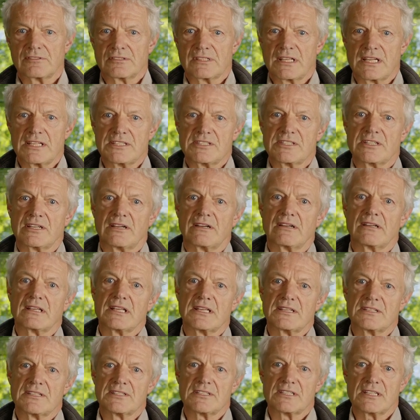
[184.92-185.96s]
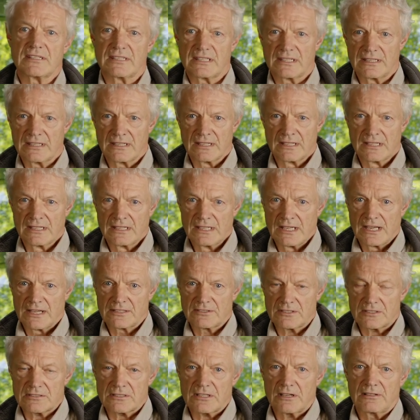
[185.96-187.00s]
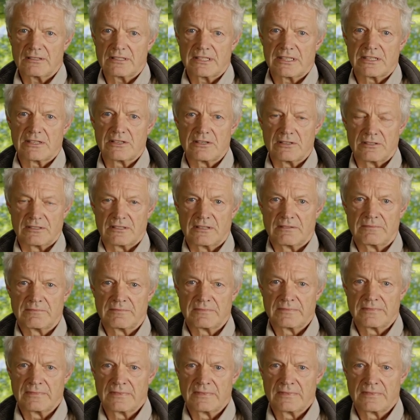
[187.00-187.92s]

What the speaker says: for nature in the city are not only good.